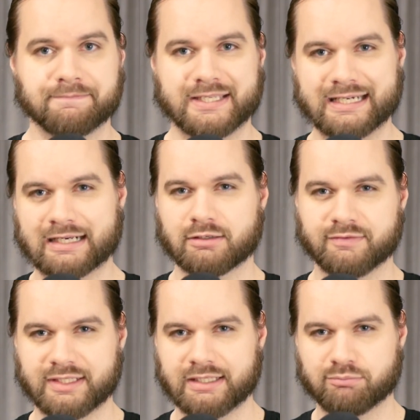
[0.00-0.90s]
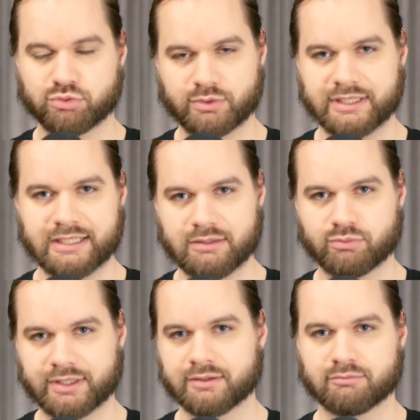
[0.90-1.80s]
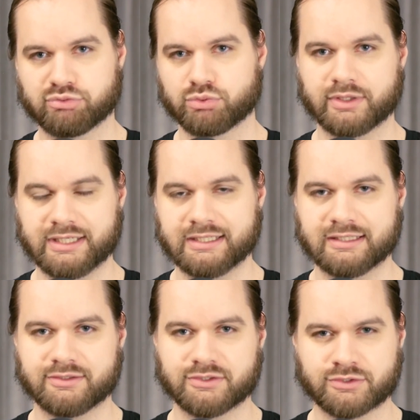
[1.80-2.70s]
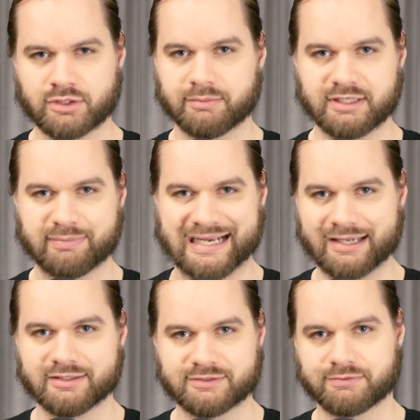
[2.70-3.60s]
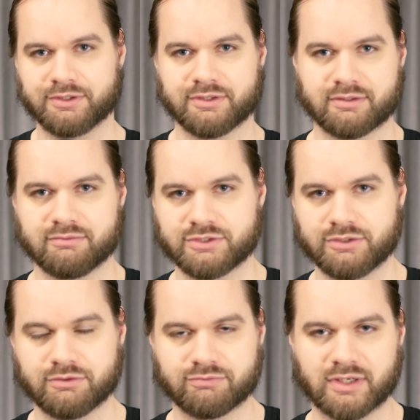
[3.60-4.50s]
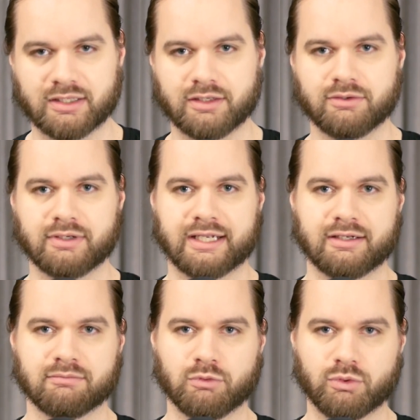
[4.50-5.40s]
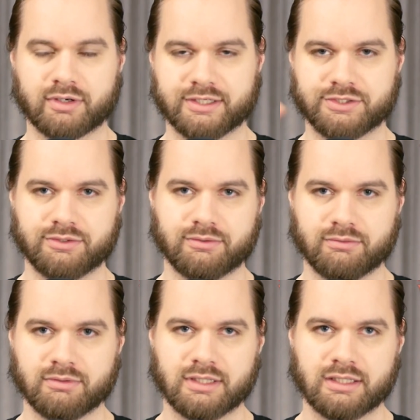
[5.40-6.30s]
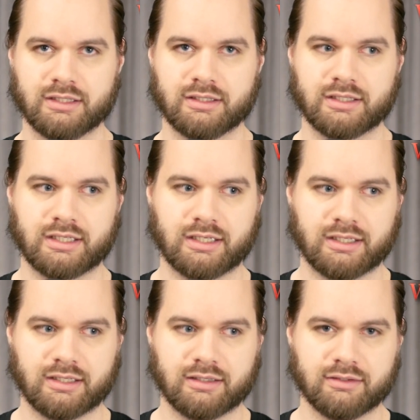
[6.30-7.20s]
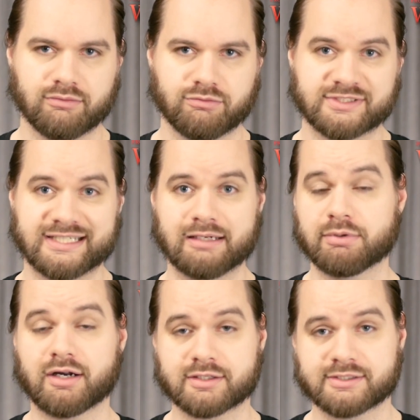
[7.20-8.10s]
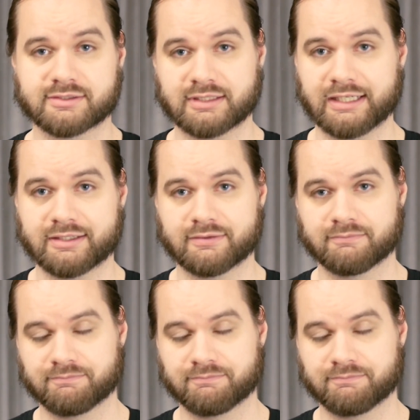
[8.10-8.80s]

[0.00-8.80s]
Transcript: get out of the pre-written, pre-determined paths for you to follow, and more into sandbox. Like,